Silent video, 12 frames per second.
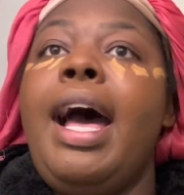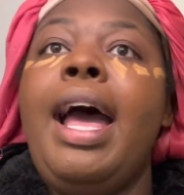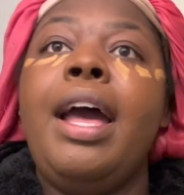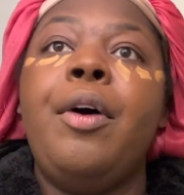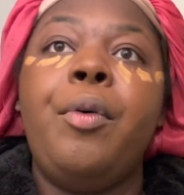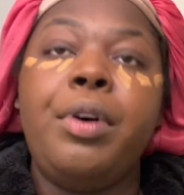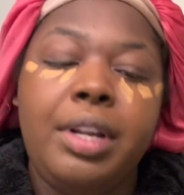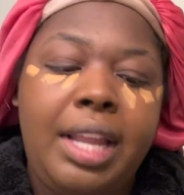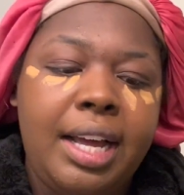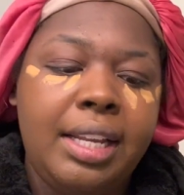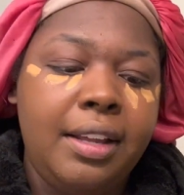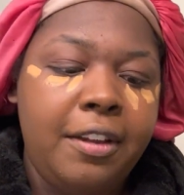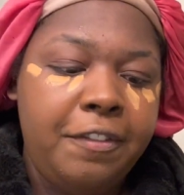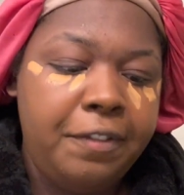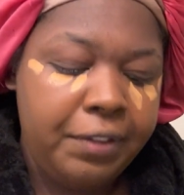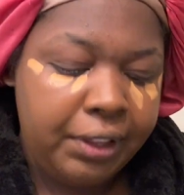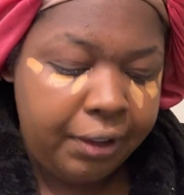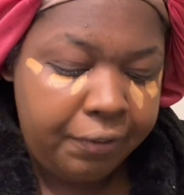I had ordered like a
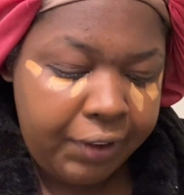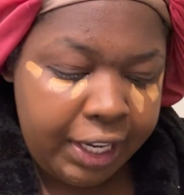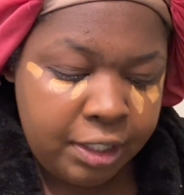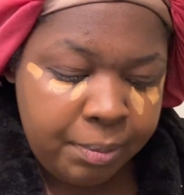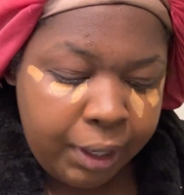little fish